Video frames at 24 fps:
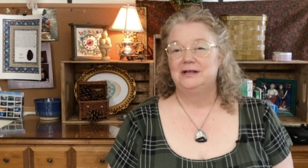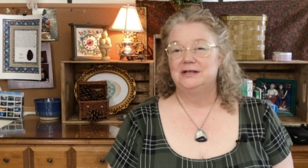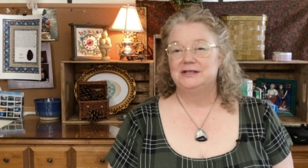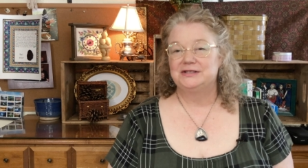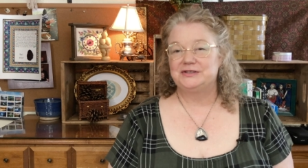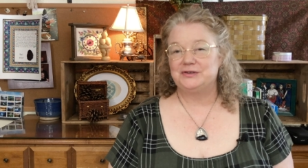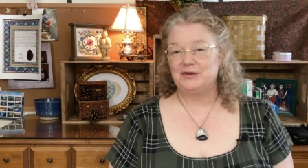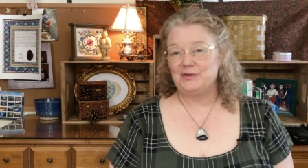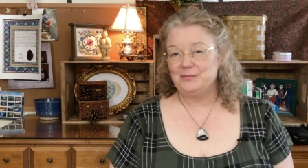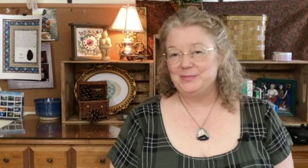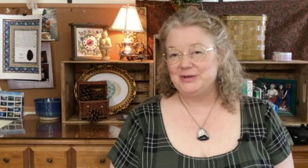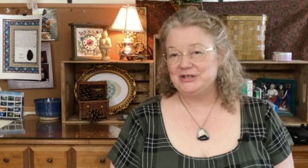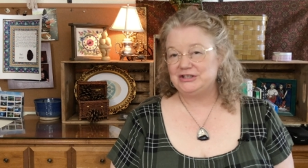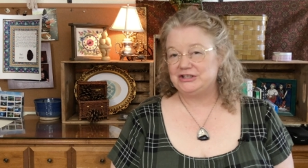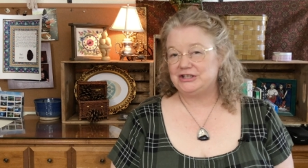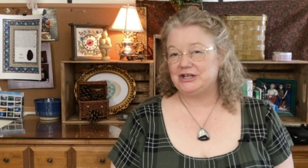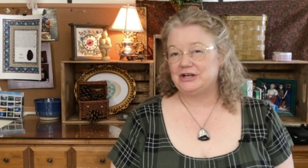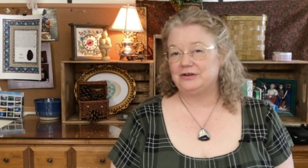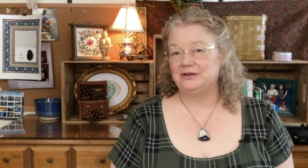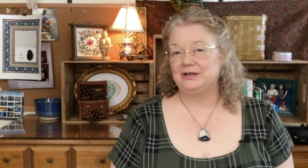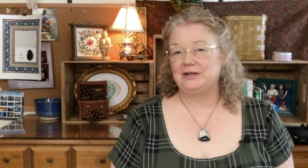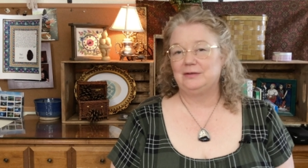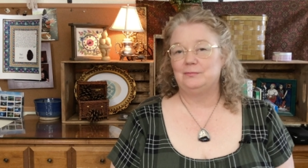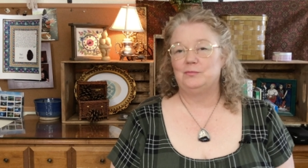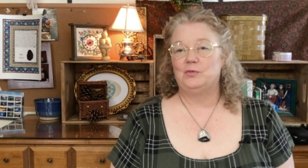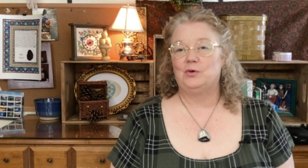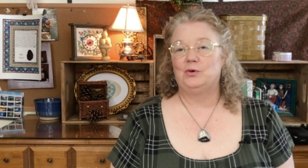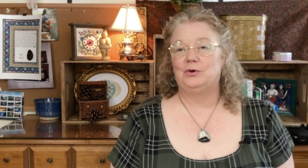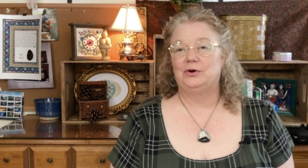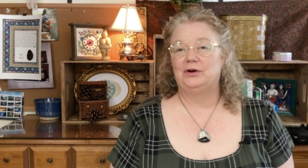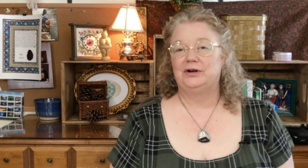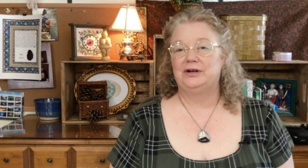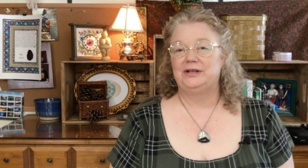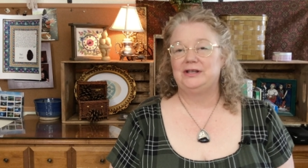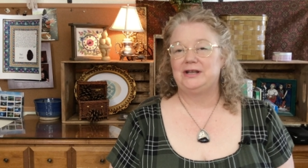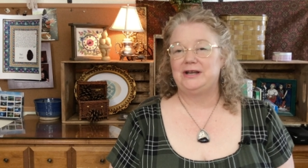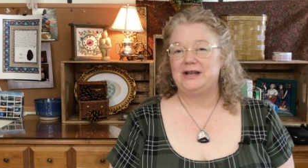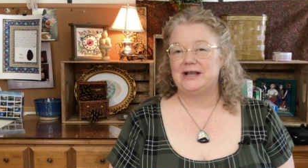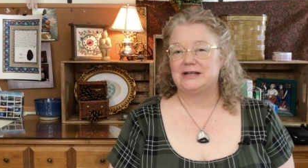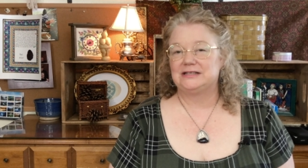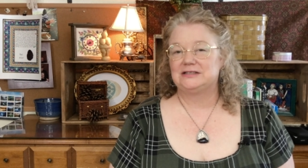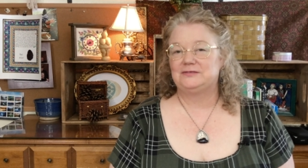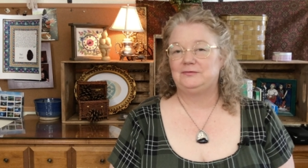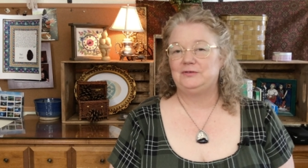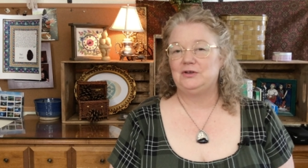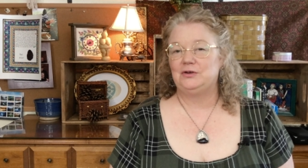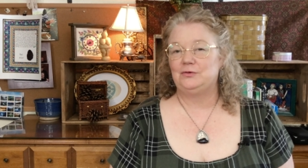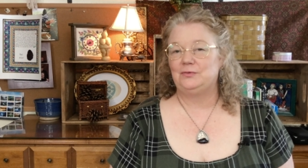So I'll be sharing more in the
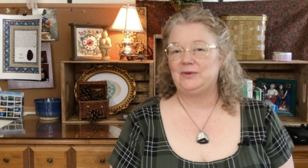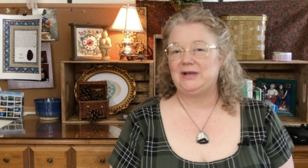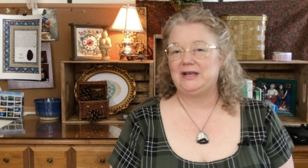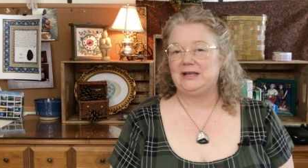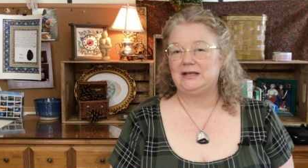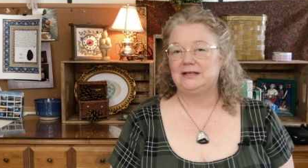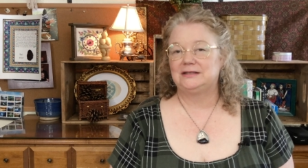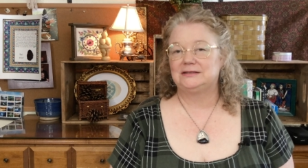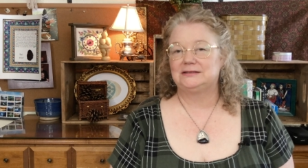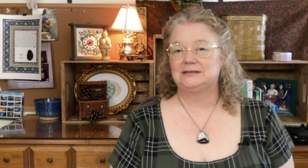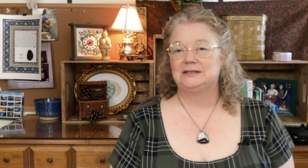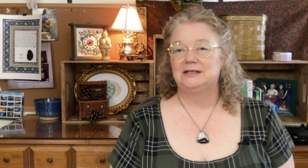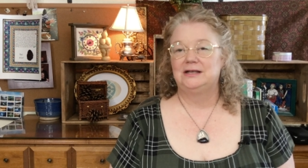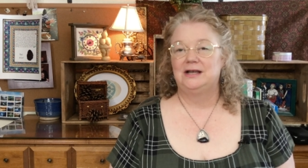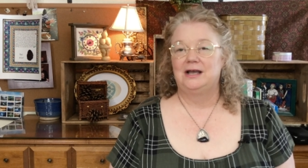next few weeks.